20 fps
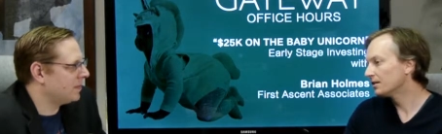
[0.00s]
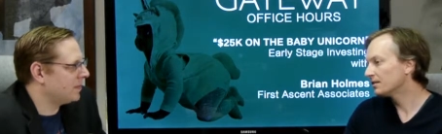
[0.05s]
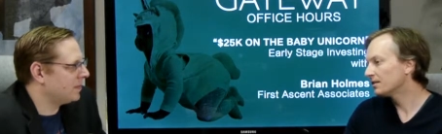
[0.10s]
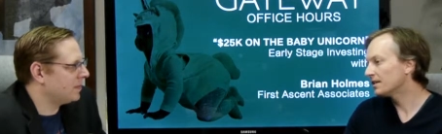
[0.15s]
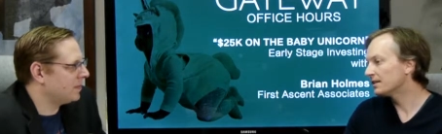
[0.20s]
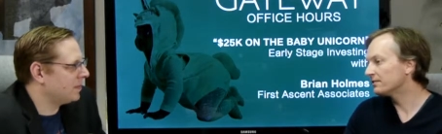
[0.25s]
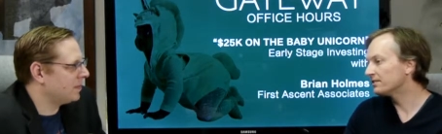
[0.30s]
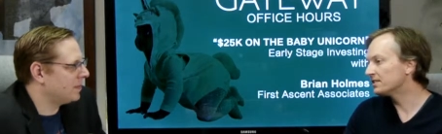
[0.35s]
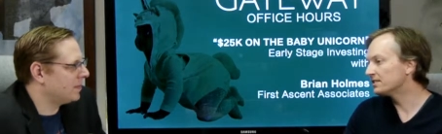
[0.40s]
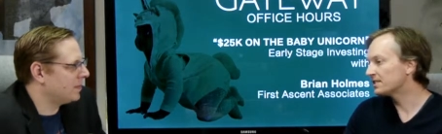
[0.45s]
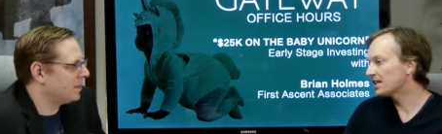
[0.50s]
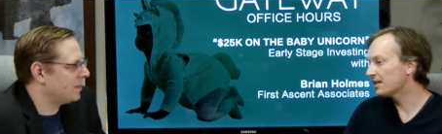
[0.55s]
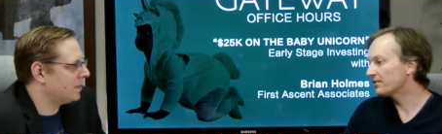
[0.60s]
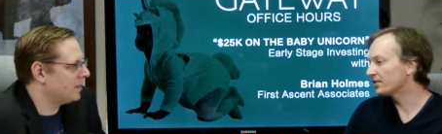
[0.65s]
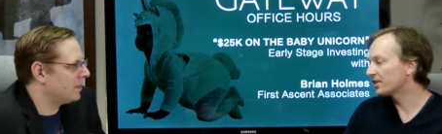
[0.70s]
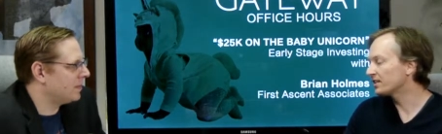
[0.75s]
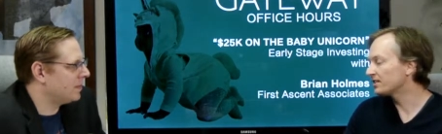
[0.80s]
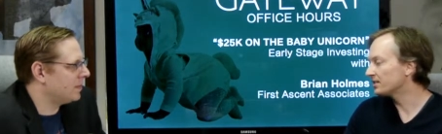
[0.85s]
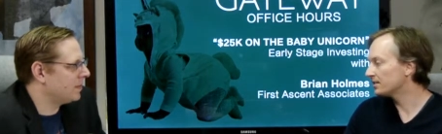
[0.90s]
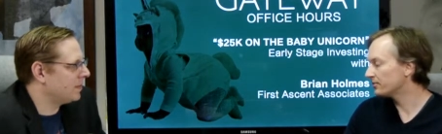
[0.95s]
Speaker 1: they at least have an
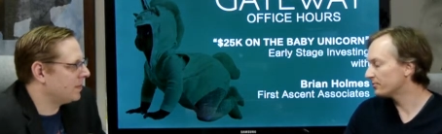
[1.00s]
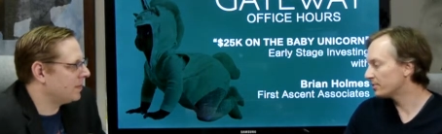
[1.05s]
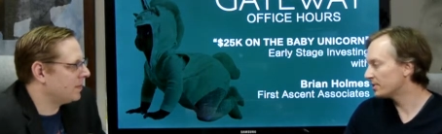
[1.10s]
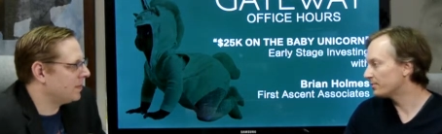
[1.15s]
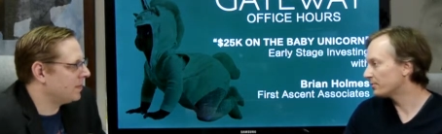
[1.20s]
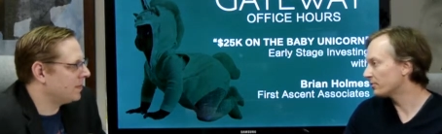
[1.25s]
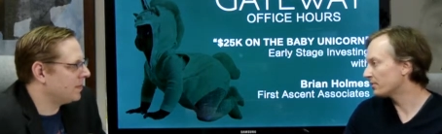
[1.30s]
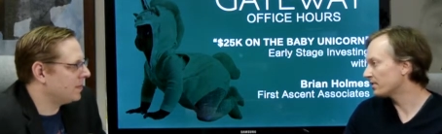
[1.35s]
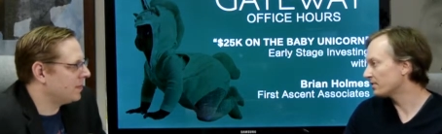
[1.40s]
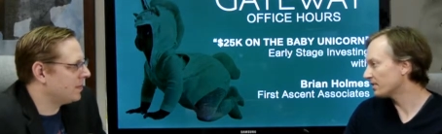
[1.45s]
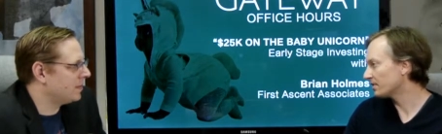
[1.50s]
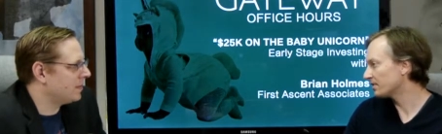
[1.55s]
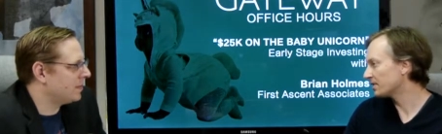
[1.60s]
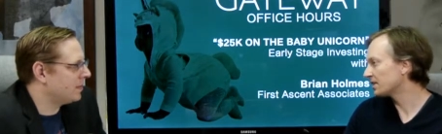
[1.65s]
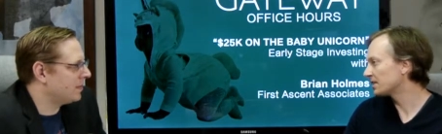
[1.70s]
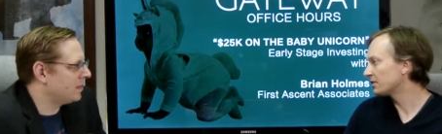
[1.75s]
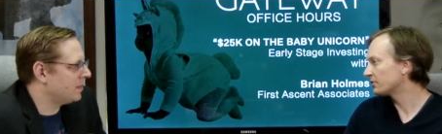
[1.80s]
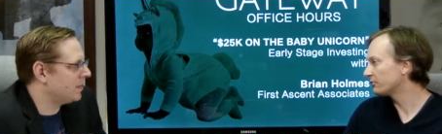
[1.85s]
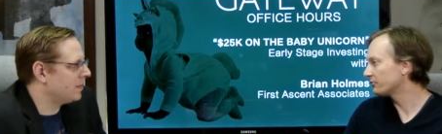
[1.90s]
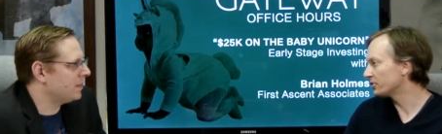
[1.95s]
idea of people that they
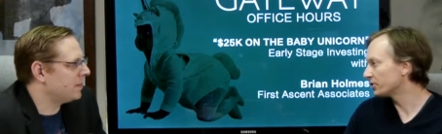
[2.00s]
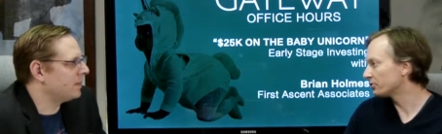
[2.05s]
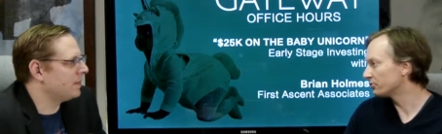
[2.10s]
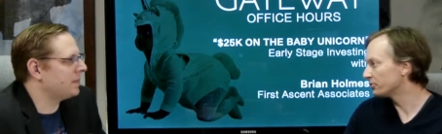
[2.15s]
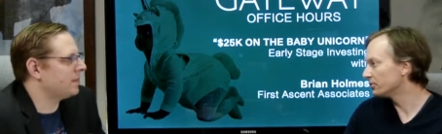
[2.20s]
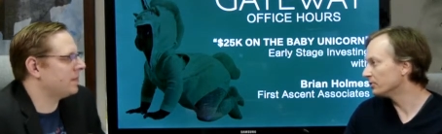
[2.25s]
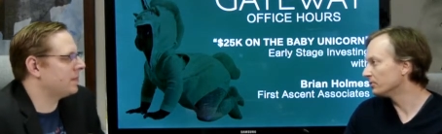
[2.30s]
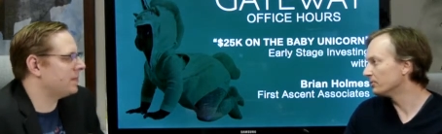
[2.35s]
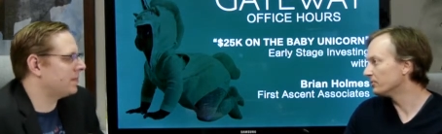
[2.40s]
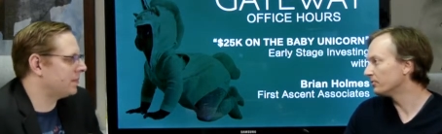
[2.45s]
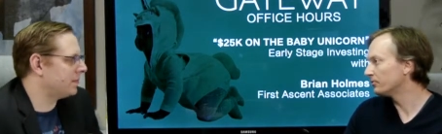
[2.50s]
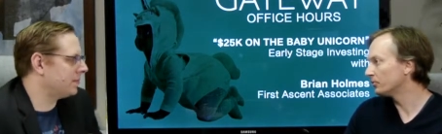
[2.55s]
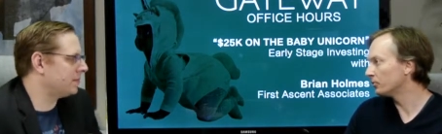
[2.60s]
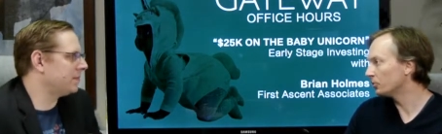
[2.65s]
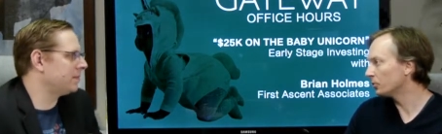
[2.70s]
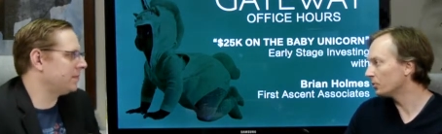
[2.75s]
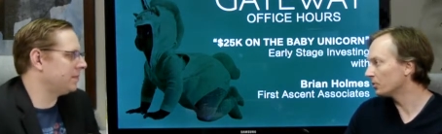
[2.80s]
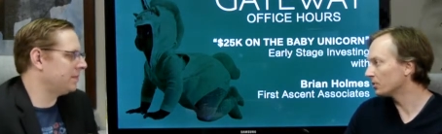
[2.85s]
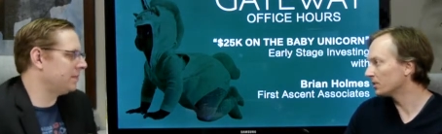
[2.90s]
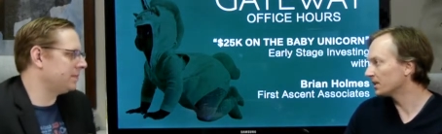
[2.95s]
can recruit
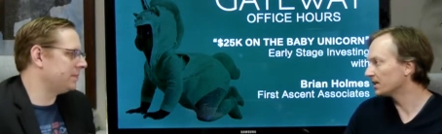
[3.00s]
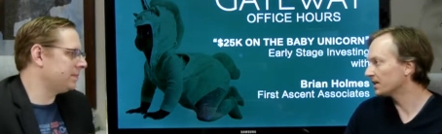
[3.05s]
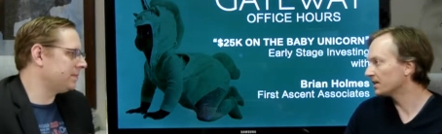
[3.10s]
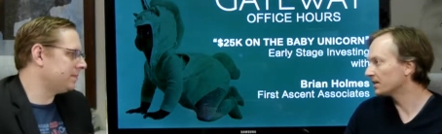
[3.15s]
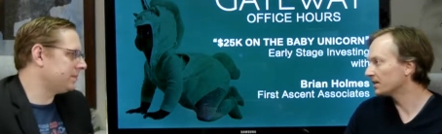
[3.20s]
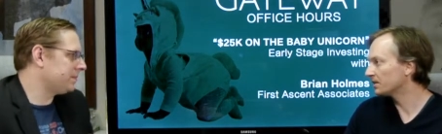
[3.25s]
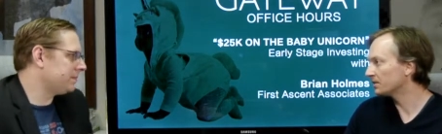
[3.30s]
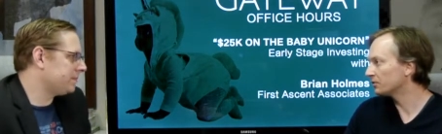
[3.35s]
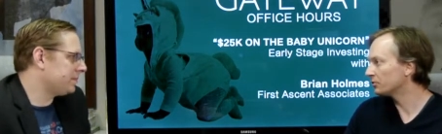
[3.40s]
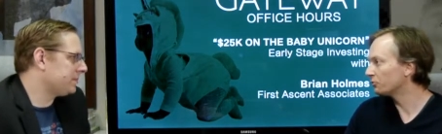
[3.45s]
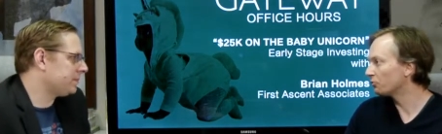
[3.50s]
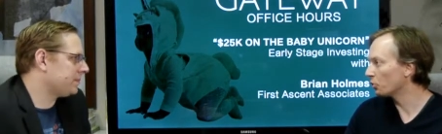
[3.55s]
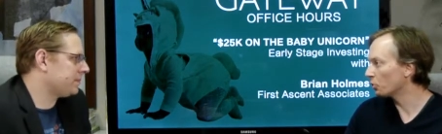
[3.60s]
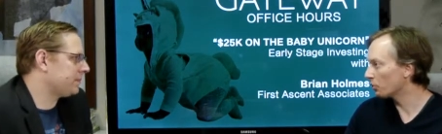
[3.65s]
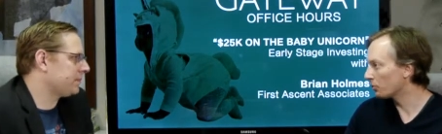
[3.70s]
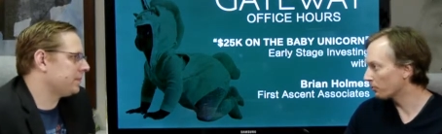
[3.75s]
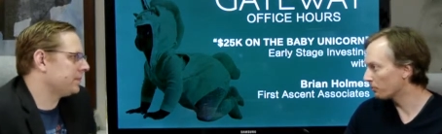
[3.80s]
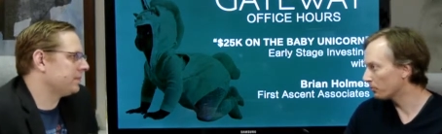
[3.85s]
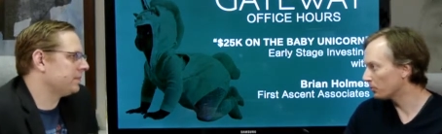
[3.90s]
for a growth